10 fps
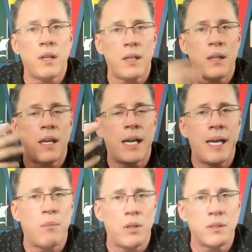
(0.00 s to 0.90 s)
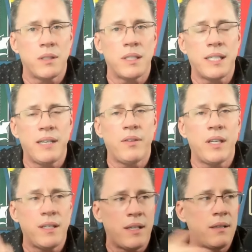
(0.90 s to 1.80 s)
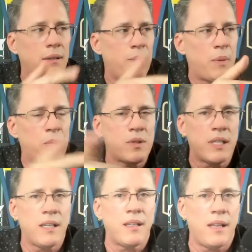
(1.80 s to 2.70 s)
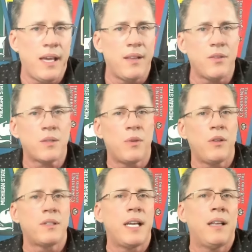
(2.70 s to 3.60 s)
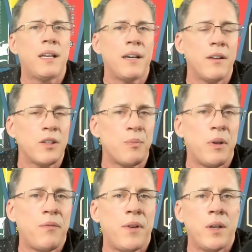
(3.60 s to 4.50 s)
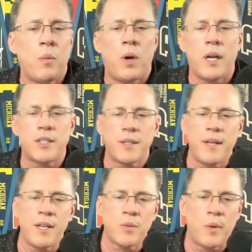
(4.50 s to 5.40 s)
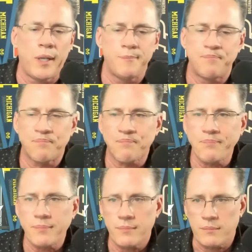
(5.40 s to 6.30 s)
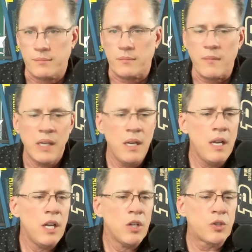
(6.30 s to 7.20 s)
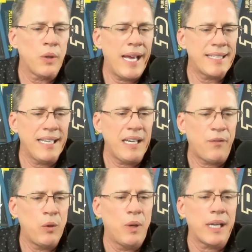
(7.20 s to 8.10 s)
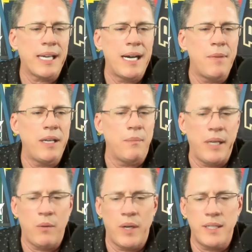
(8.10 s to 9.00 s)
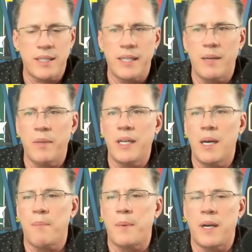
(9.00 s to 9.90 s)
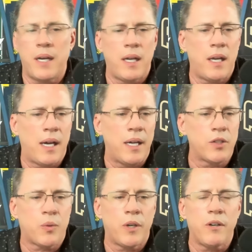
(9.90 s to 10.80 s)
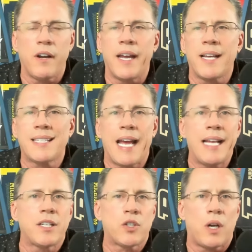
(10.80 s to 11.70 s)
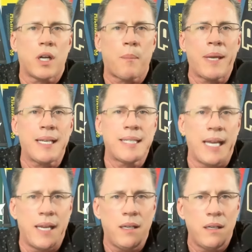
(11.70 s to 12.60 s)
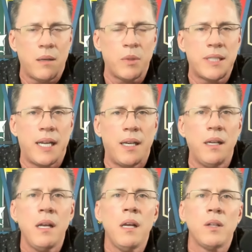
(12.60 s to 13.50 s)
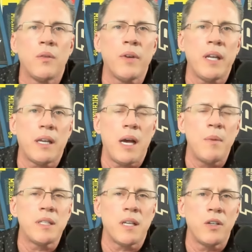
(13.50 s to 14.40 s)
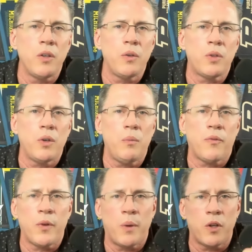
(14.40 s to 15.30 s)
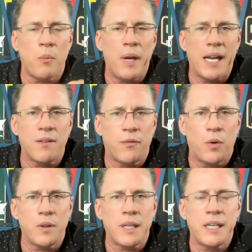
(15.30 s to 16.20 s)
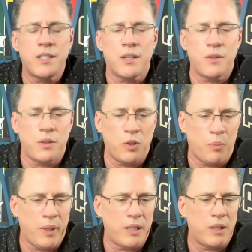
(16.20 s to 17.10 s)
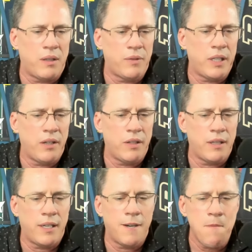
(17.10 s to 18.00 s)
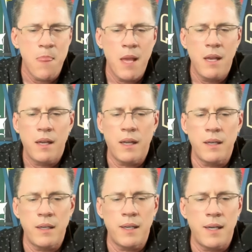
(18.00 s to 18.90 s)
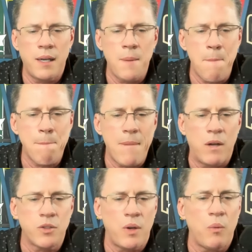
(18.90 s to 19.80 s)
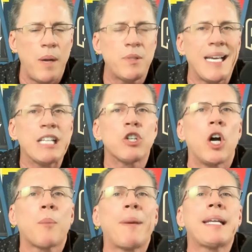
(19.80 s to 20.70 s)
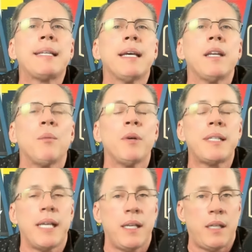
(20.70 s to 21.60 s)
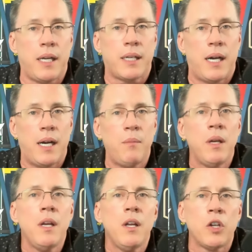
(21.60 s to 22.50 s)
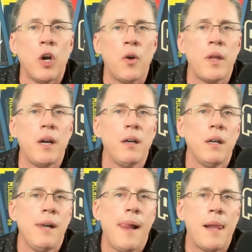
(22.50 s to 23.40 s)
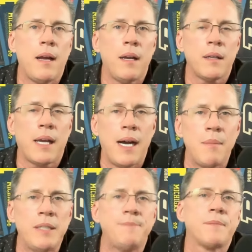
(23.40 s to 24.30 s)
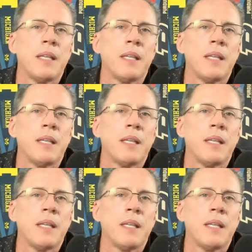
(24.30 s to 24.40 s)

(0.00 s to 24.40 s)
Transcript: getting a lot of eyeballs on the TV and people seeing that, hey, there's some other talent out here that's pretty fun to watch as well. So that's it. If you want to comment, many ways to hit me up on Twitter or X at TalkBig10, number 10. Don't forget comments on YouTube. If you want to go back and forth at each other a little bit, love to hear you there. And also our website, TalkBig10, number 10.com. Go there, comment,